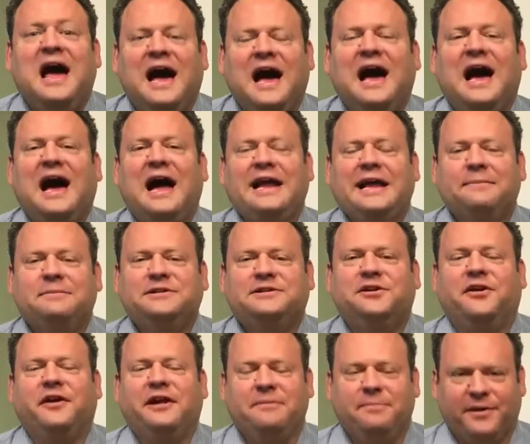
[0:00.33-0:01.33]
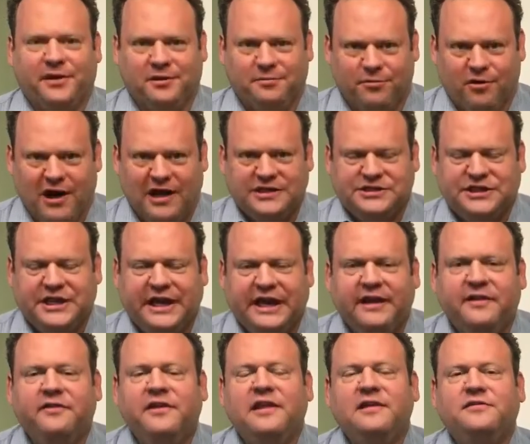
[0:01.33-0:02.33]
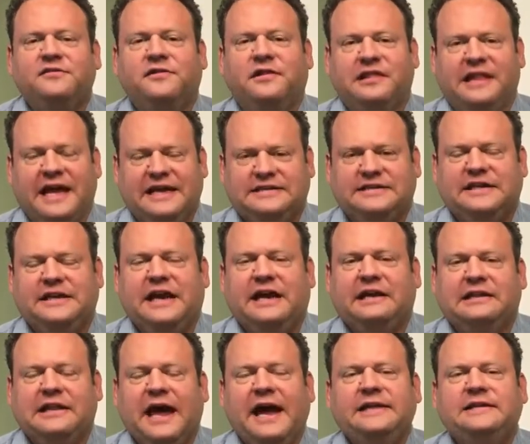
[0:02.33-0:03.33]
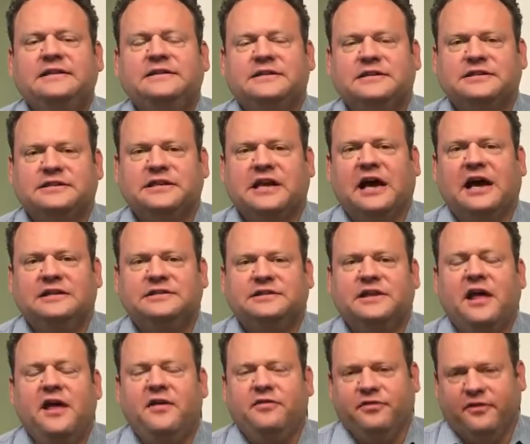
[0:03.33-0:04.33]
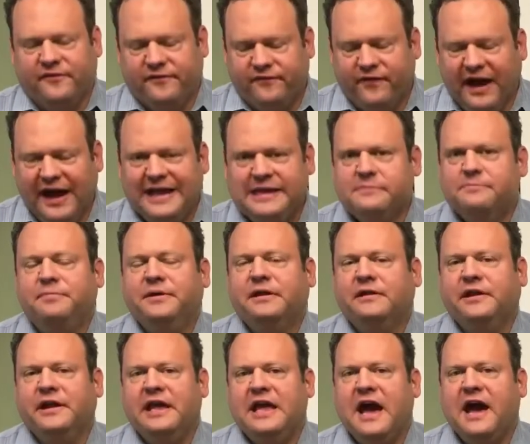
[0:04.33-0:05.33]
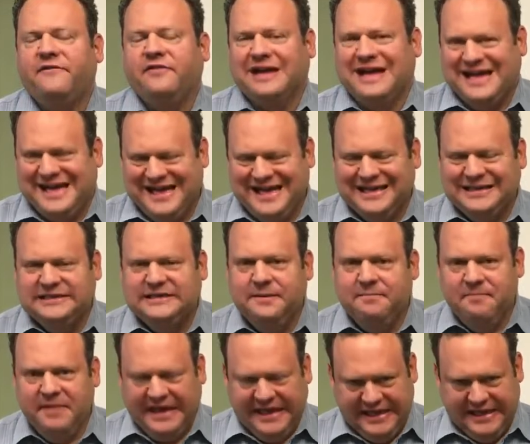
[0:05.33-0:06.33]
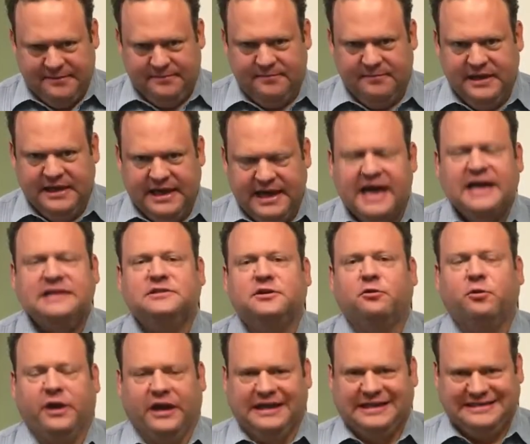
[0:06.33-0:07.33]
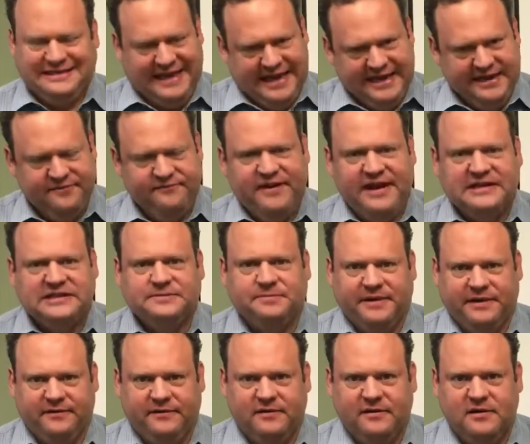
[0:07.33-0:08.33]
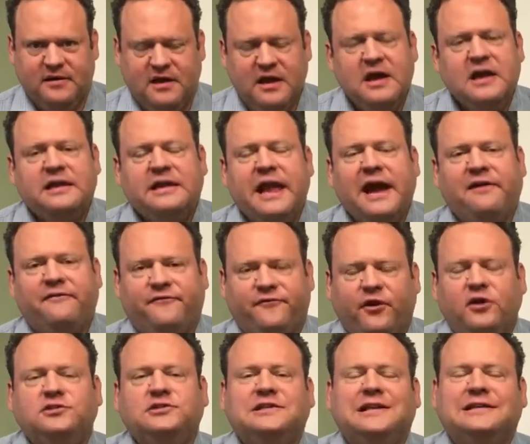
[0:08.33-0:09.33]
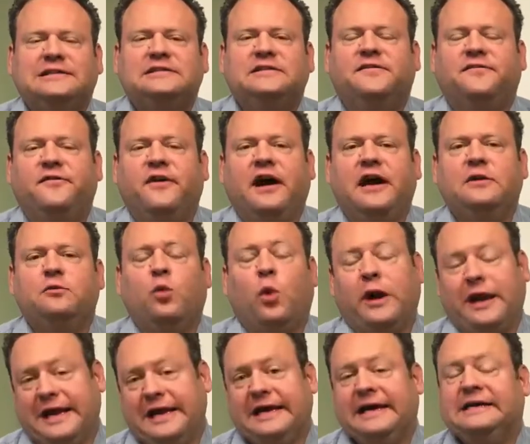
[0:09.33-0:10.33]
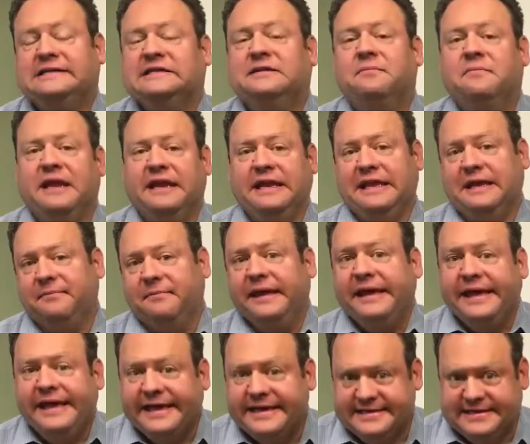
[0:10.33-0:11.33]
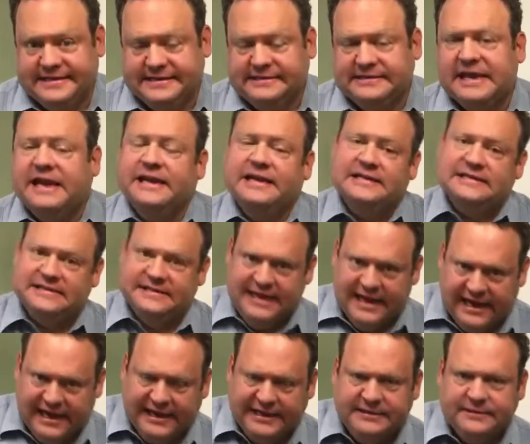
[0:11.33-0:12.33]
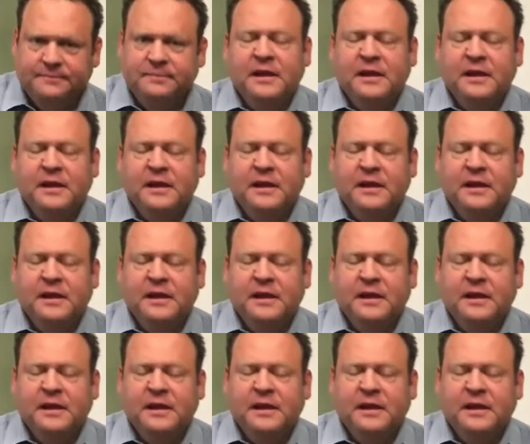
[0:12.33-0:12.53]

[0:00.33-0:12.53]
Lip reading: Hi, I'm attorney Bill Bronchick, and in this lesson I'd like to discuss the viability of a condominium as a real estate investment. Now first let's define what a condominium is and is not.